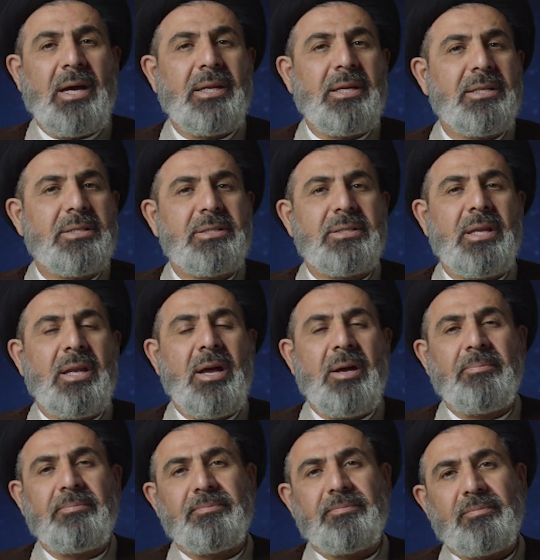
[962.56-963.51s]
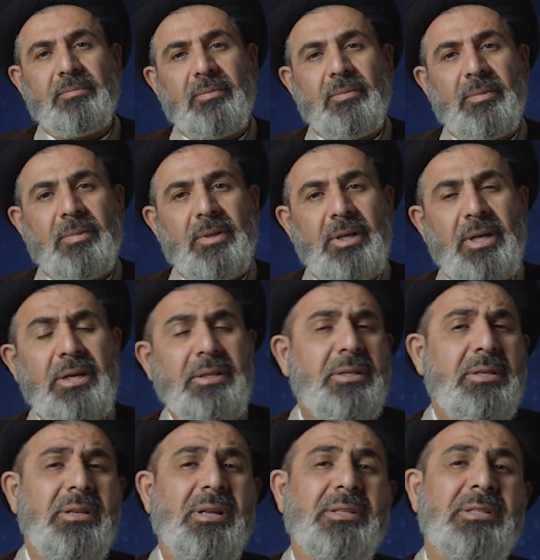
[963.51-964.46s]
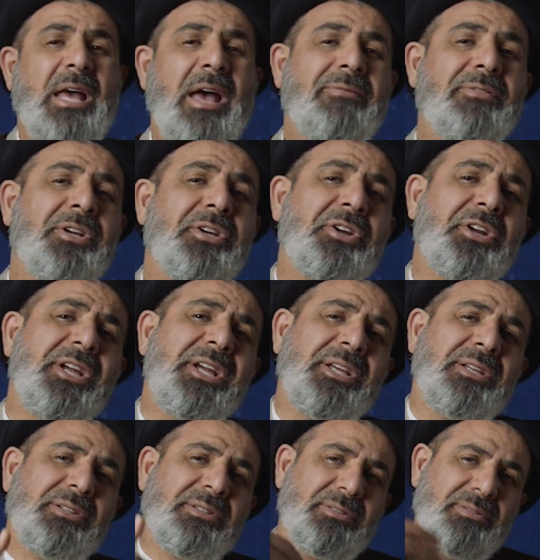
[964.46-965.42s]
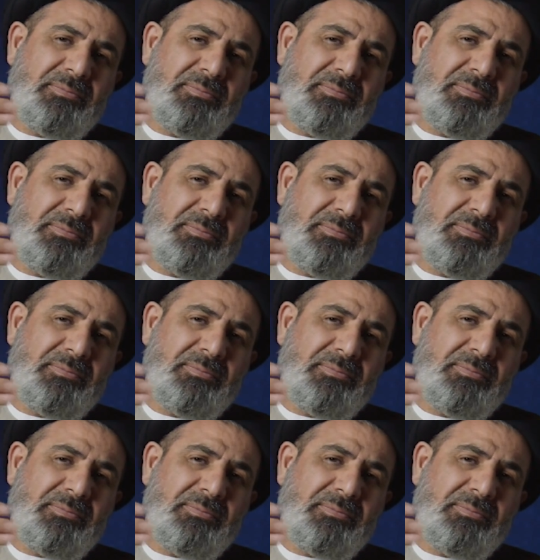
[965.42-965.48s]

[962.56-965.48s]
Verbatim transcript: alayhi salam, he did not have a greed